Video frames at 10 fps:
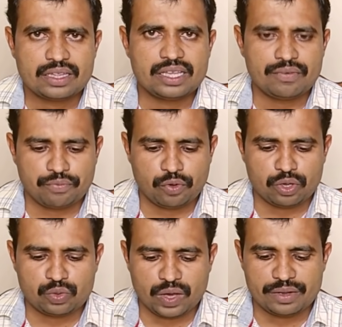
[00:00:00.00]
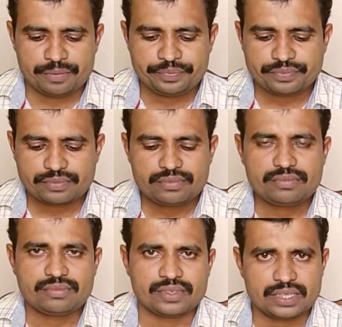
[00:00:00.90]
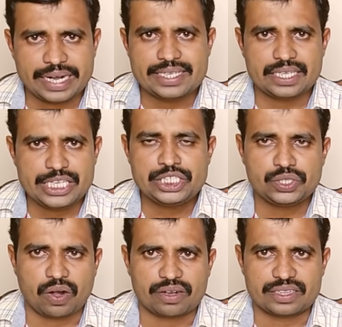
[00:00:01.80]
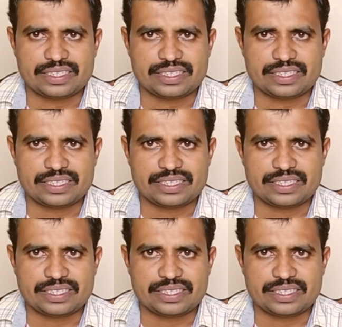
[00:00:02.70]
Then fourth one, that is InShot.